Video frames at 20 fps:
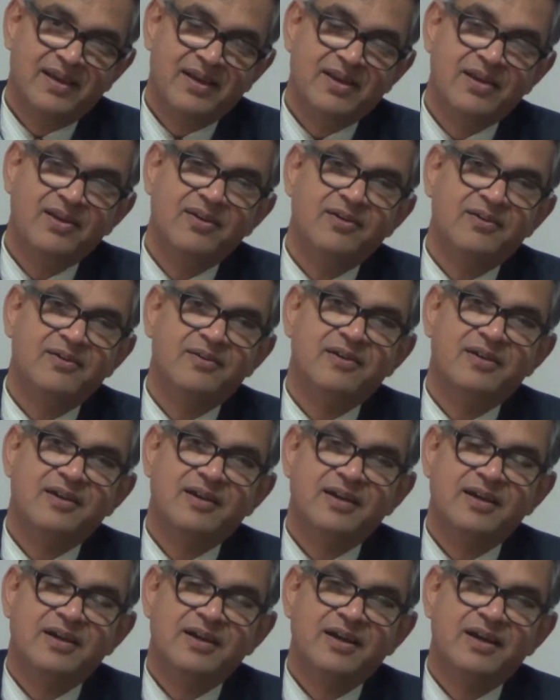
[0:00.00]
you know
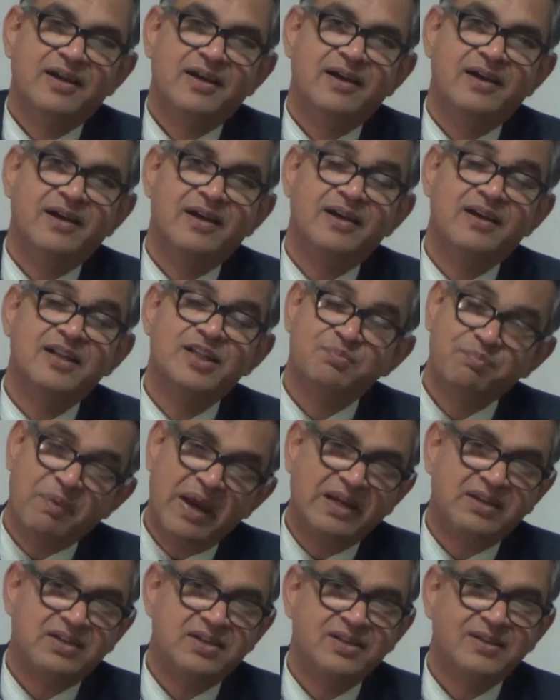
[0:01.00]
uh,
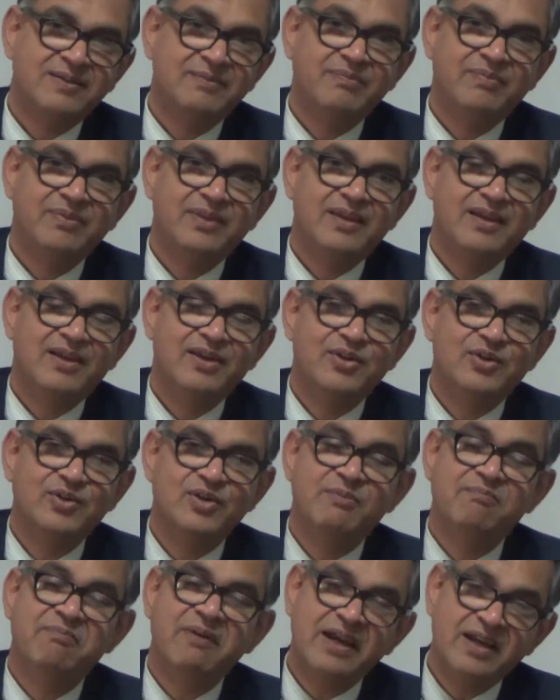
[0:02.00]
respect to
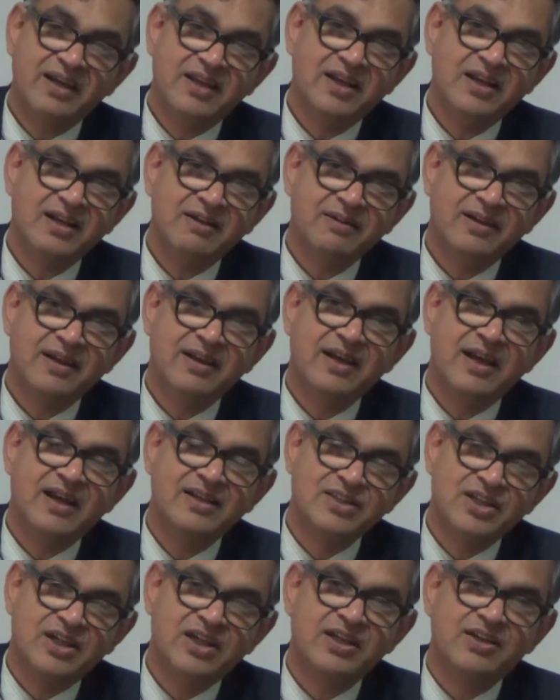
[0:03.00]
the banking
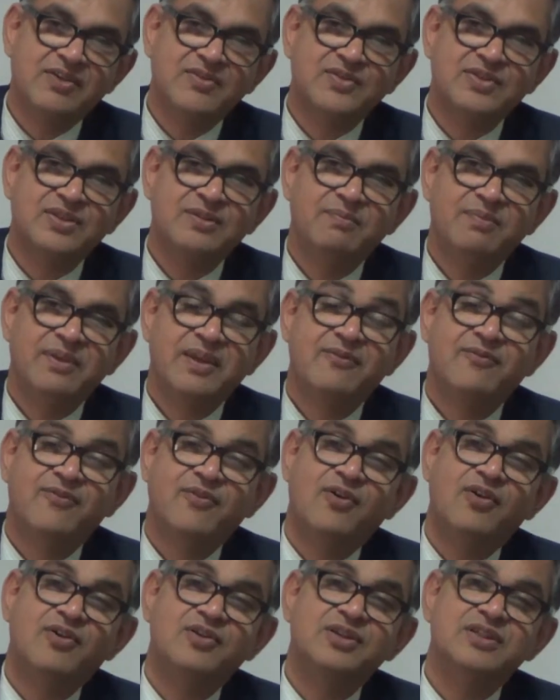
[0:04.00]
executives
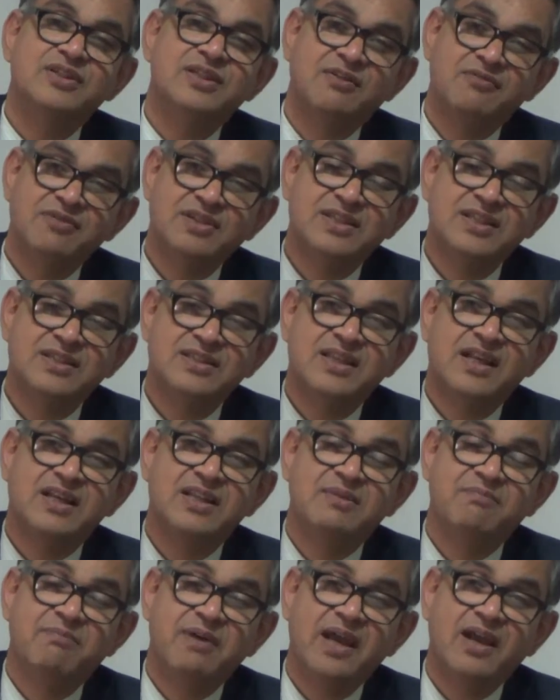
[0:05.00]
for the services that
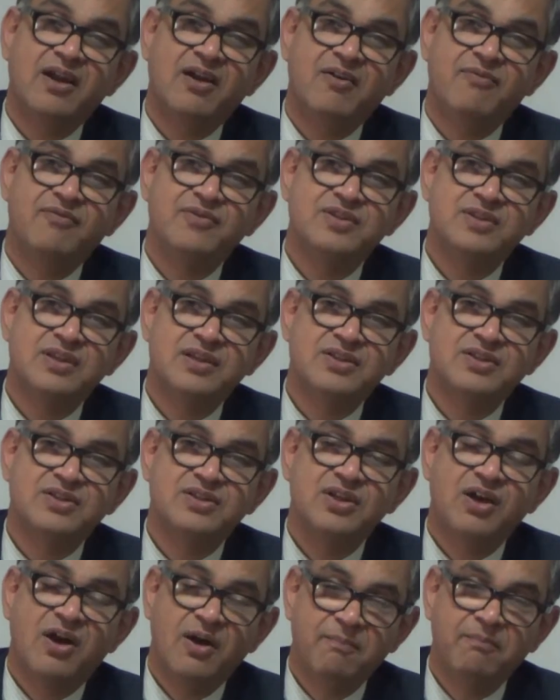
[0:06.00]
the bank
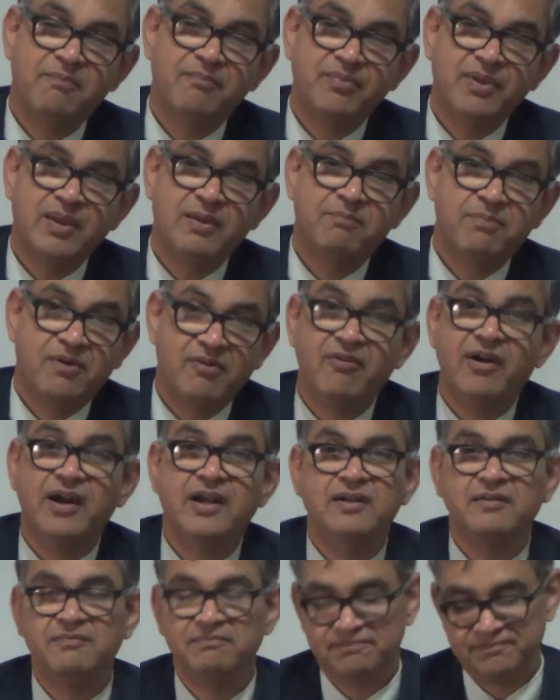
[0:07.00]
officers up
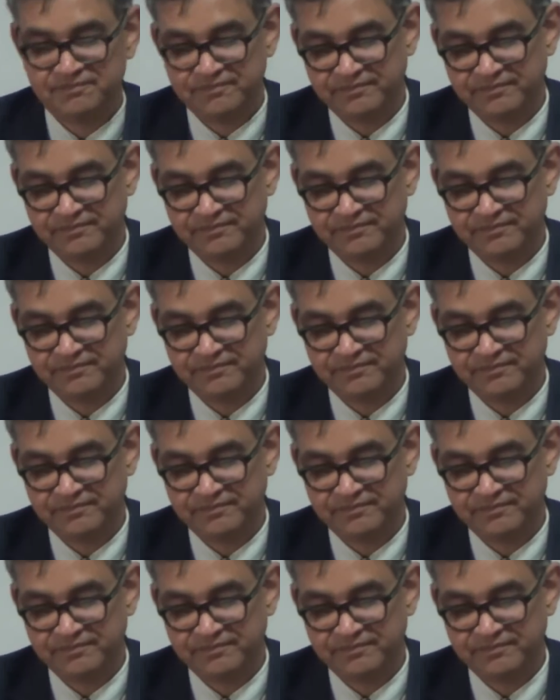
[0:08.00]
provide.